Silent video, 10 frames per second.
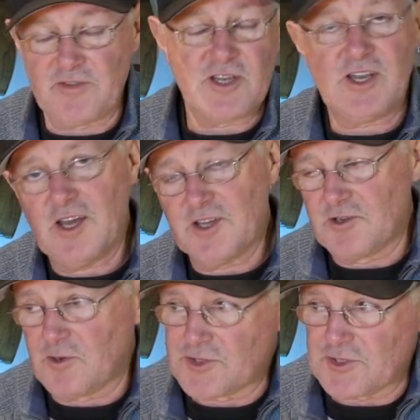You can
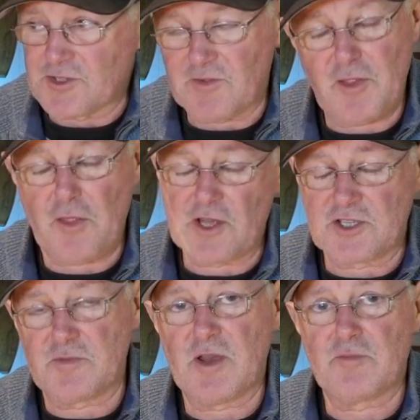argue all sorts of other things
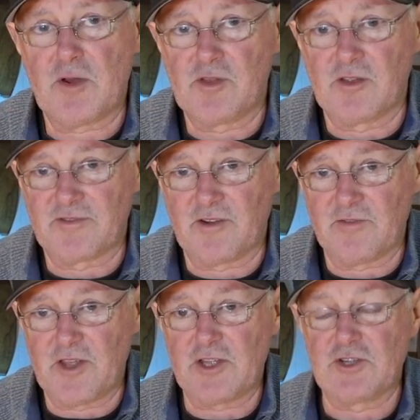about Babylon 5
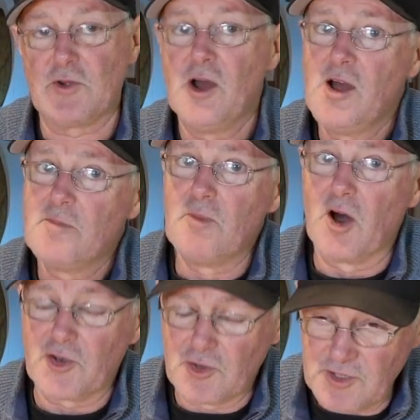that you
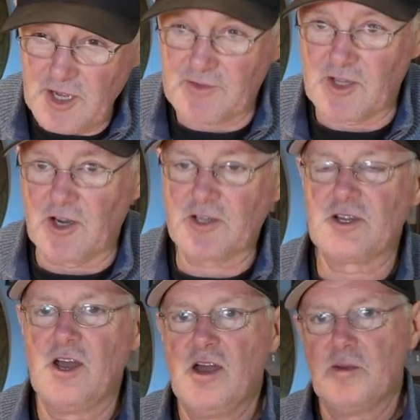might not have liked,
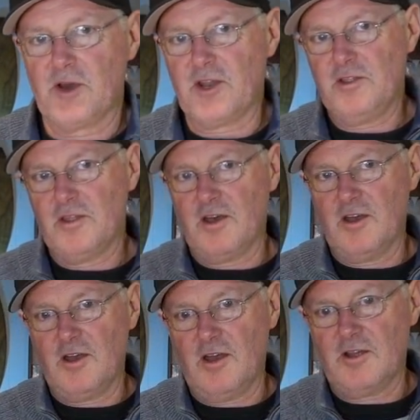but in
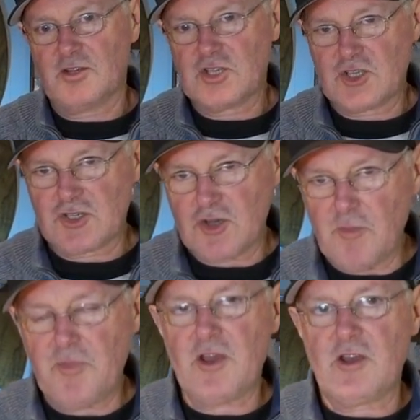the
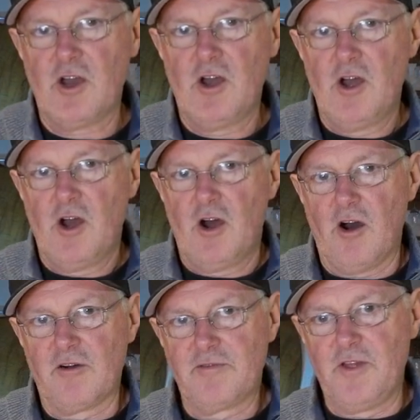topic
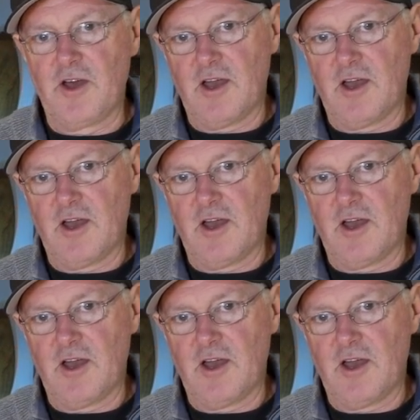of